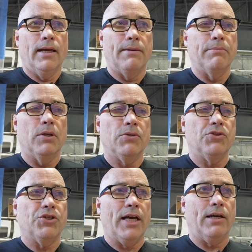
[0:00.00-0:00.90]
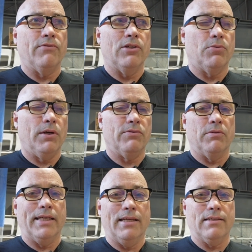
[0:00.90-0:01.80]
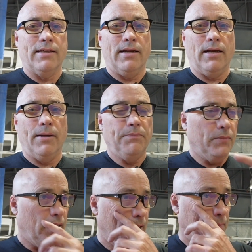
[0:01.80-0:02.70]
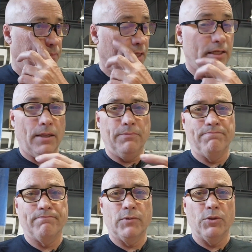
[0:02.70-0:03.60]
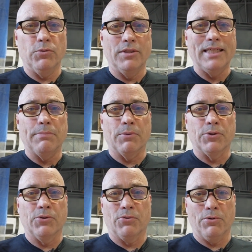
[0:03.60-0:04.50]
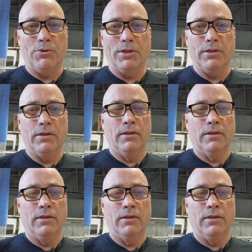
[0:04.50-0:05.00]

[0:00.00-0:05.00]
And most Jag V12s, when they get set up, end up too deep or too throaty.